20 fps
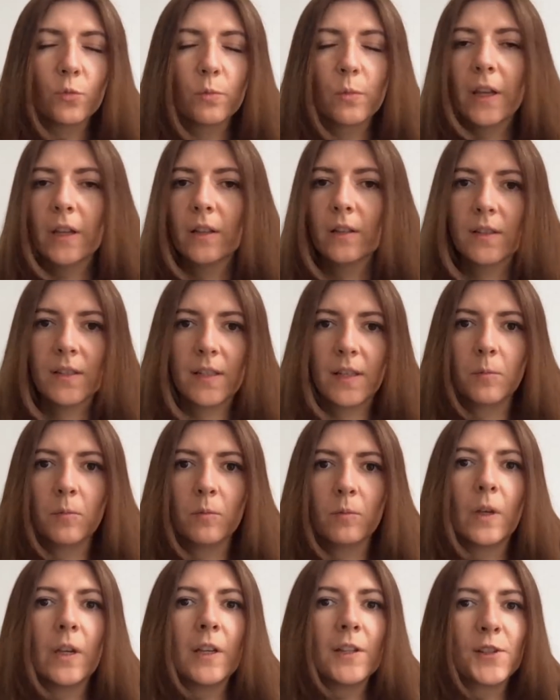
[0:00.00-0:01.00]
ban
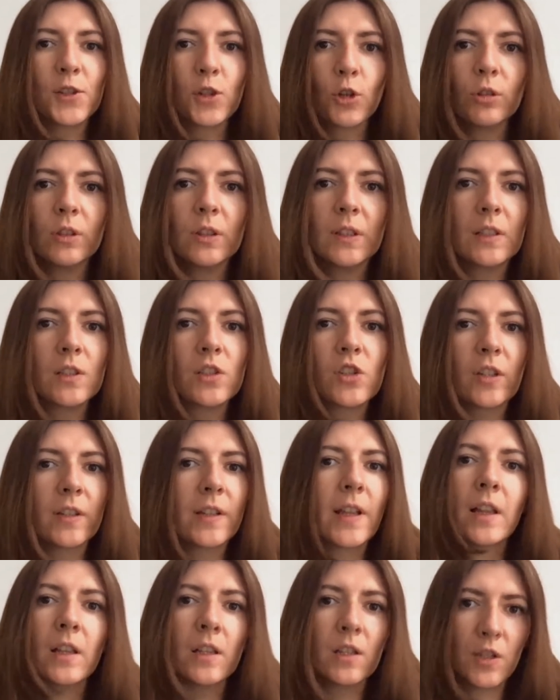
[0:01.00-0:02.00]
some certain
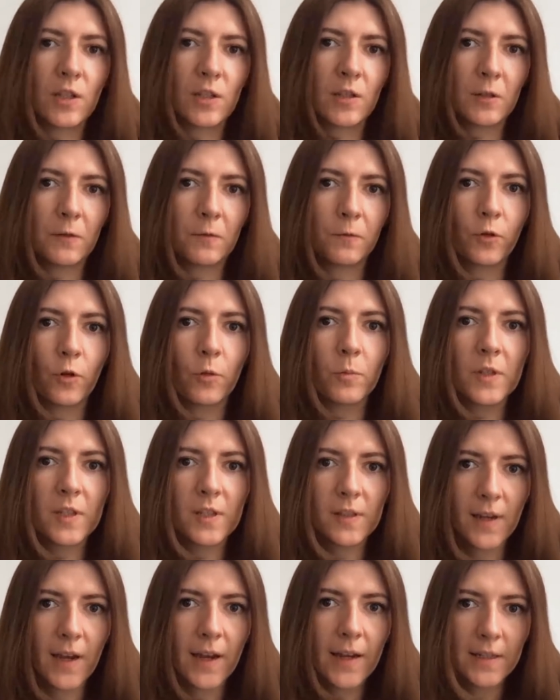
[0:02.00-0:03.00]
nationalities from
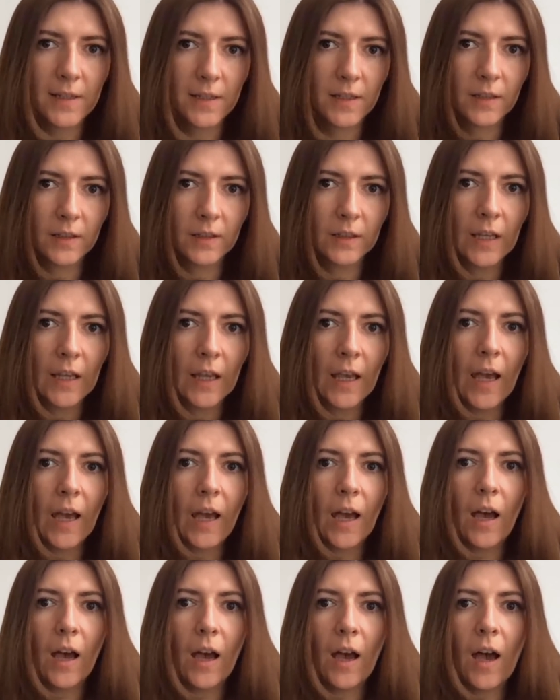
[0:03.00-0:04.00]
studying,
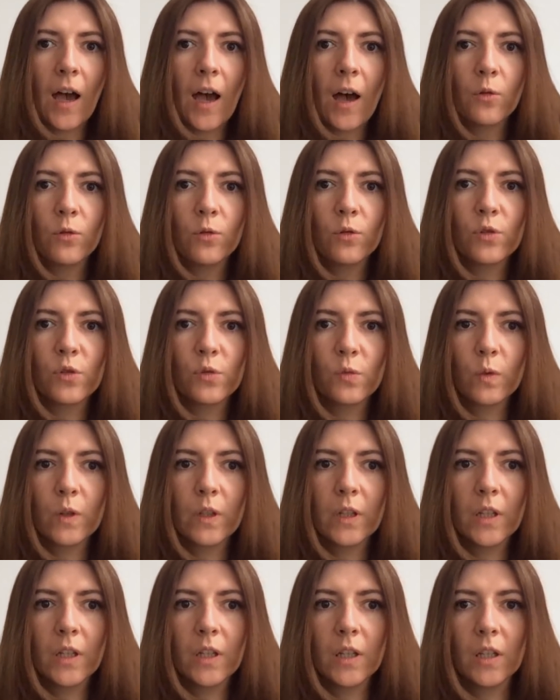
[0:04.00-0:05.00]
how could
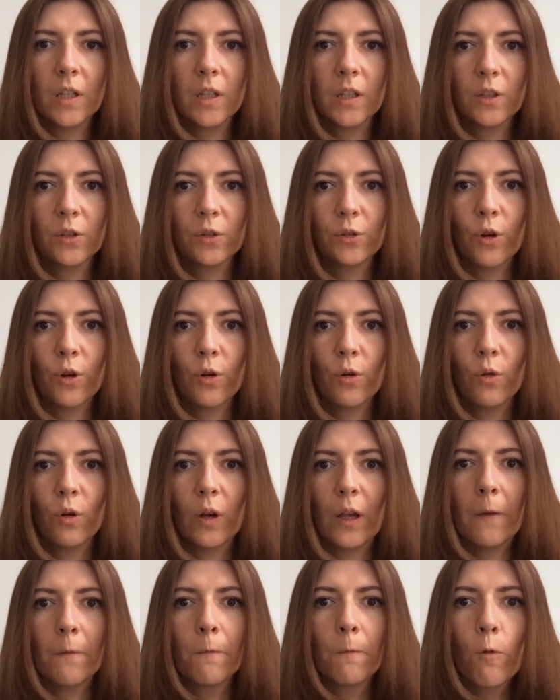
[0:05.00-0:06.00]
we, you
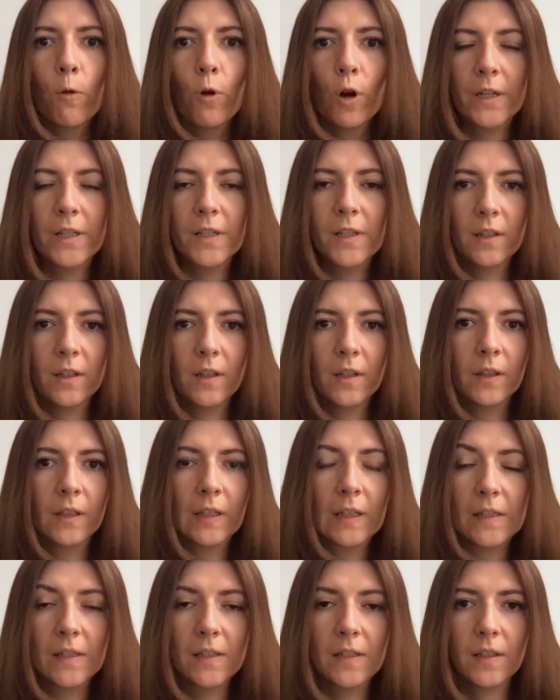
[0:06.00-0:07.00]
know, avoid
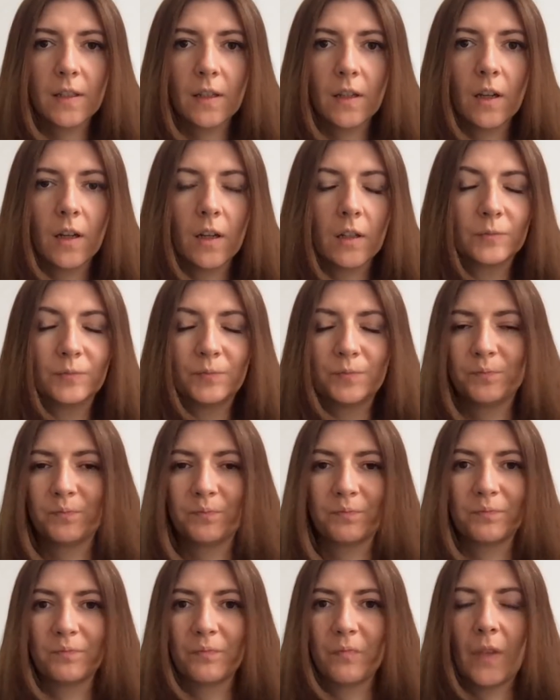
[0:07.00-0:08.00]
these
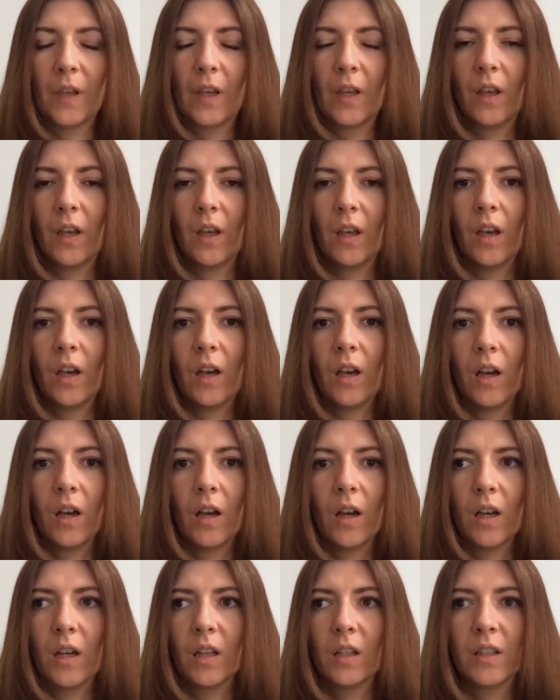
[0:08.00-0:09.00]

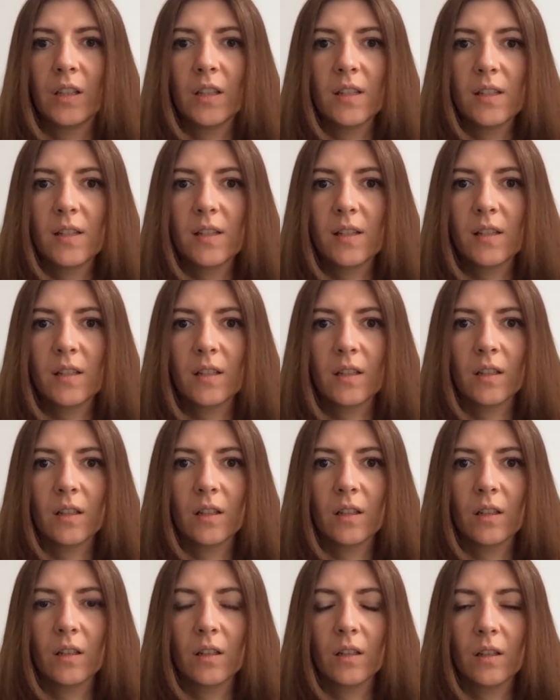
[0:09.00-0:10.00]

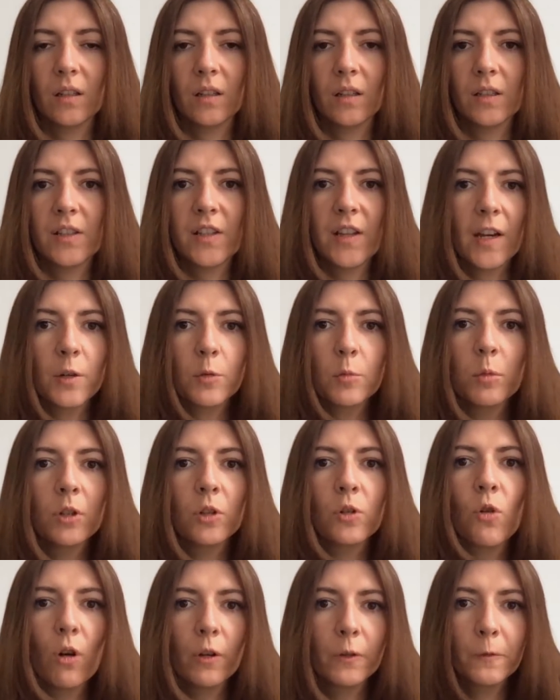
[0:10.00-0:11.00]

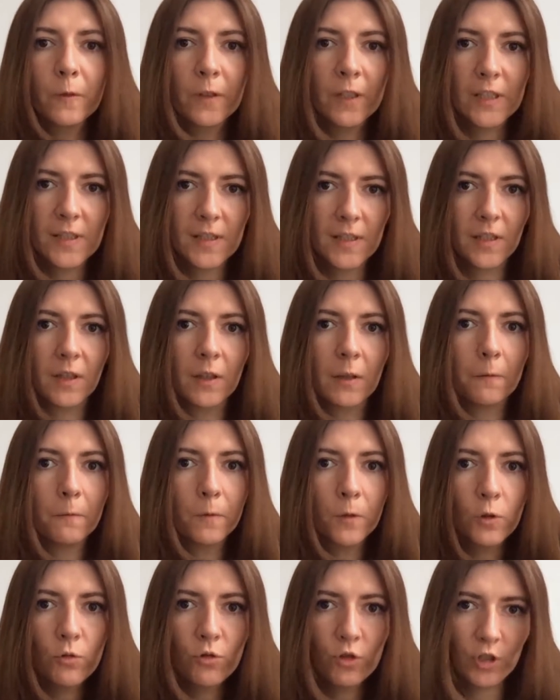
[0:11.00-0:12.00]
terrible conflicts in the
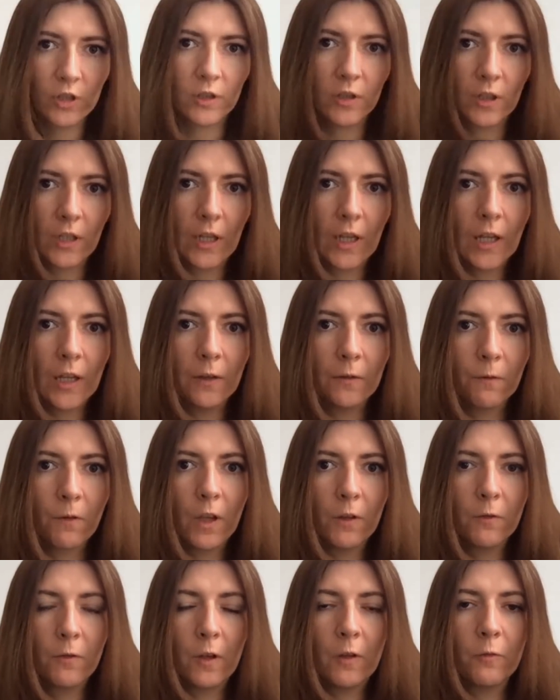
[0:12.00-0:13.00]
future
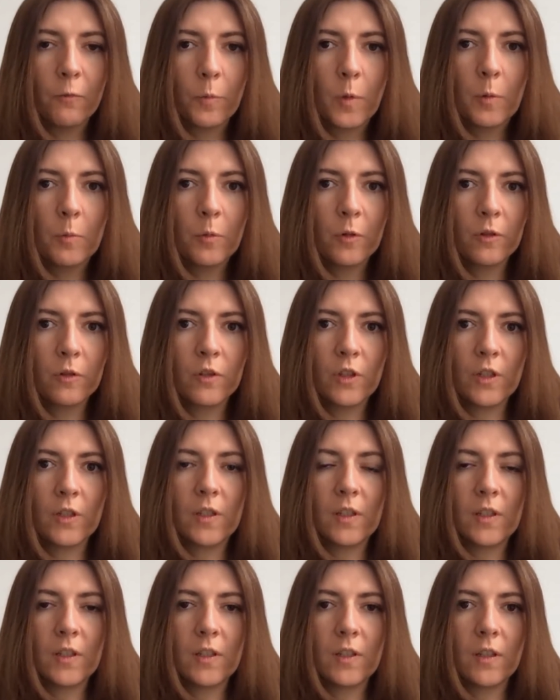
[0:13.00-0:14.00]
if people
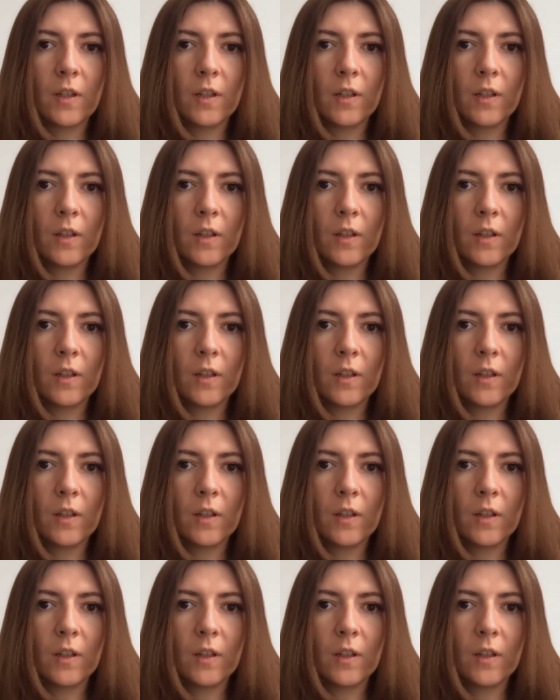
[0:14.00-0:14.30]
just